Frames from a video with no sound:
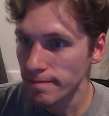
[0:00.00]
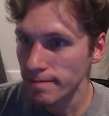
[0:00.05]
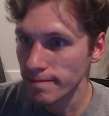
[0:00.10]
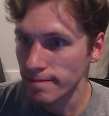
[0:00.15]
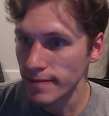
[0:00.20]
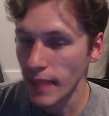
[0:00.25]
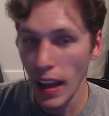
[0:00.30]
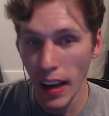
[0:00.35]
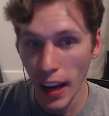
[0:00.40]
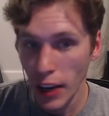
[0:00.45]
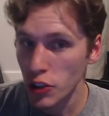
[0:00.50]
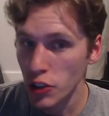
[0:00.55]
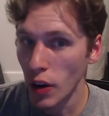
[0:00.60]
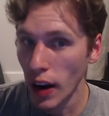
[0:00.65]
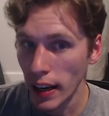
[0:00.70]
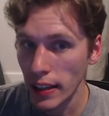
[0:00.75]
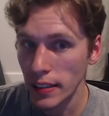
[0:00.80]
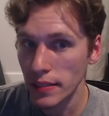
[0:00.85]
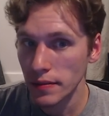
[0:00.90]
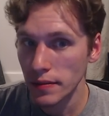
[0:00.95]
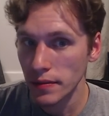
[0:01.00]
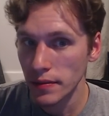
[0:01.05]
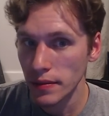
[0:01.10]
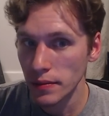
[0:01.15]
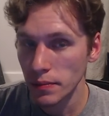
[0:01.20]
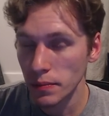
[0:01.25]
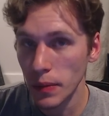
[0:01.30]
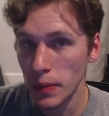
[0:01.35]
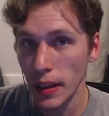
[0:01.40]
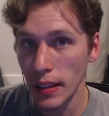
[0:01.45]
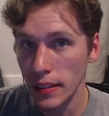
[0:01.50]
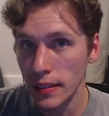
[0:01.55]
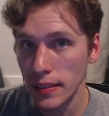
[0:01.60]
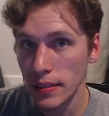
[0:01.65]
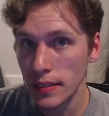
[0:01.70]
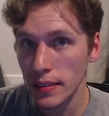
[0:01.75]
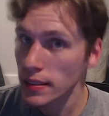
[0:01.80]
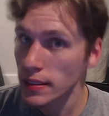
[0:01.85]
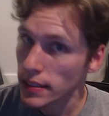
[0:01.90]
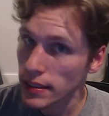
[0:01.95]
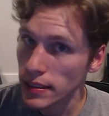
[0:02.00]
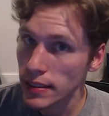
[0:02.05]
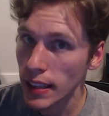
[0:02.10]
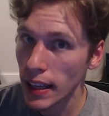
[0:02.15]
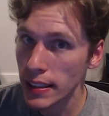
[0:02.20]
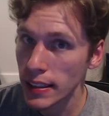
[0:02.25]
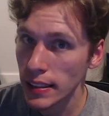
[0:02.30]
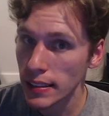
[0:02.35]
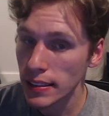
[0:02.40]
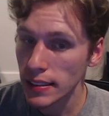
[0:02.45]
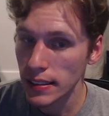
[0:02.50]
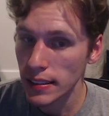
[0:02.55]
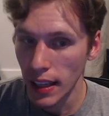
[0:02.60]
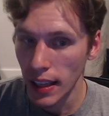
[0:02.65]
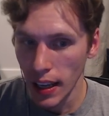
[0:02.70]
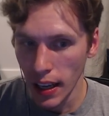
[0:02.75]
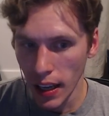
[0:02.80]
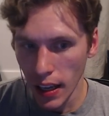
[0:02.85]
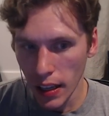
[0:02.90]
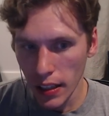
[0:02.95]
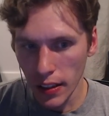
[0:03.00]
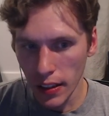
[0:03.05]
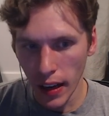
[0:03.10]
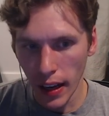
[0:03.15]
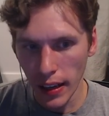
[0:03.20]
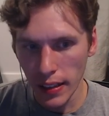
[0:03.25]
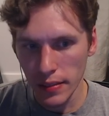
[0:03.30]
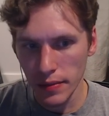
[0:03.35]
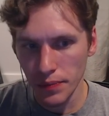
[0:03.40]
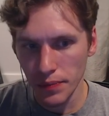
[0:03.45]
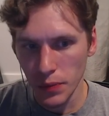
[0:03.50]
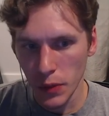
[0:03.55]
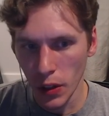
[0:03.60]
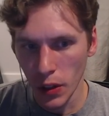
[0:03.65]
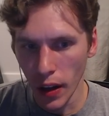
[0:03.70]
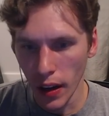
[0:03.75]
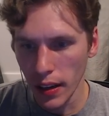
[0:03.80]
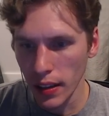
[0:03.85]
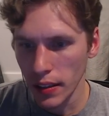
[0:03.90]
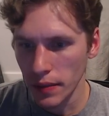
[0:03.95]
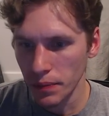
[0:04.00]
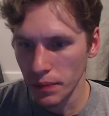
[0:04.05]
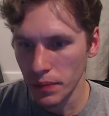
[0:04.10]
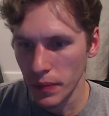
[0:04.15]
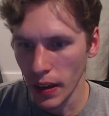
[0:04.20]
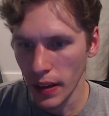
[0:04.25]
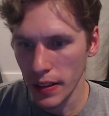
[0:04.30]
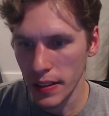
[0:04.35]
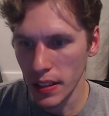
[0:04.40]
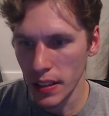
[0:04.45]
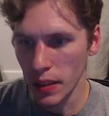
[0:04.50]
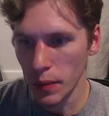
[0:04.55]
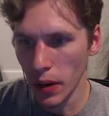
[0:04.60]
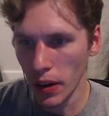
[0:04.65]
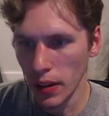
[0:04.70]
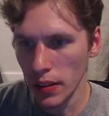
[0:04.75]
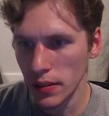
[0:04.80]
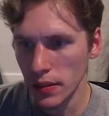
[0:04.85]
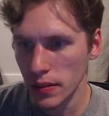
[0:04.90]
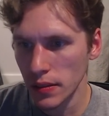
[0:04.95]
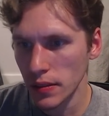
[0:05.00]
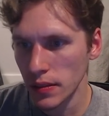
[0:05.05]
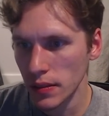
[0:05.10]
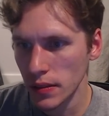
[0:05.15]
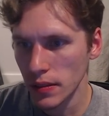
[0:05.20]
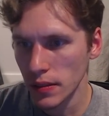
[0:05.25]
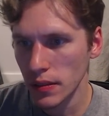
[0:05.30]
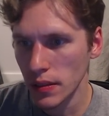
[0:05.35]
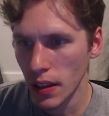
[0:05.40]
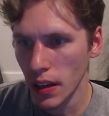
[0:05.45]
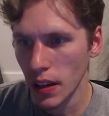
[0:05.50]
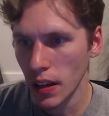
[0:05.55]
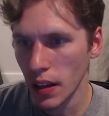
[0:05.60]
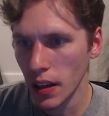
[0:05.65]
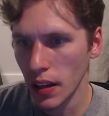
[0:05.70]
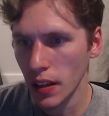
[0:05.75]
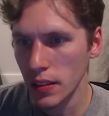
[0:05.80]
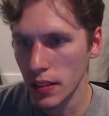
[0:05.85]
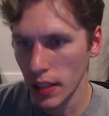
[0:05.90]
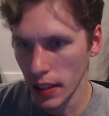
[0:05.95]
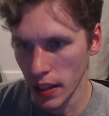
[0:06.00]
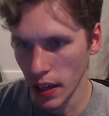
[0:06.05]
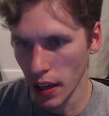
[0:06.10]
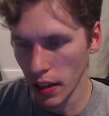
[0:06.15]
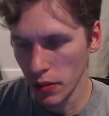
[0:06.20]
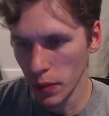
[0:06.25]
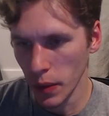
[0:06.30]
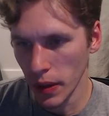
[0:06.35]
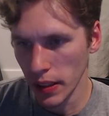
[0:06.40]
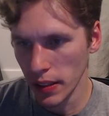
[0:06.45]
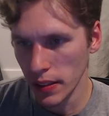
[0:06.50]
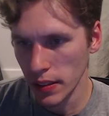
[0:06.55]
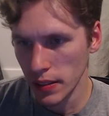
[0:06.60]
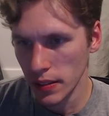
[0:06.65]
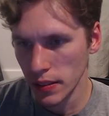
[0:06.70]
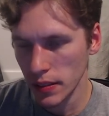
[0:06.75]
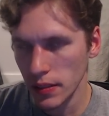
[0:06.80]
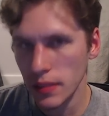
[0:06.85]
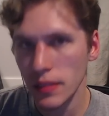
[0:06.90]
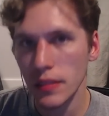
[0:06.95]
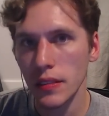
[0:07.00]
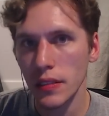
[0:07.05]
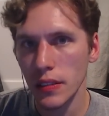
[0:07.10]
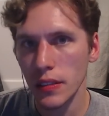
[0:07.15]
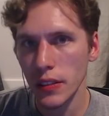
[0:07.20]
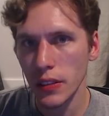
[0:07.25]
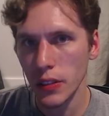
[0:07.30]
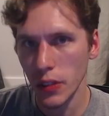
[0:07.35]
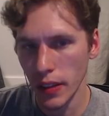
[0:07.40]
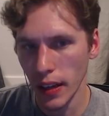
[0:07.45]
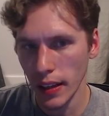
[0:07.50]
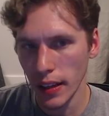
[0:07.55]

And I try. But that's it. Good night. Good luck. I'll see you tomorrow. Take care, everybody. Good night.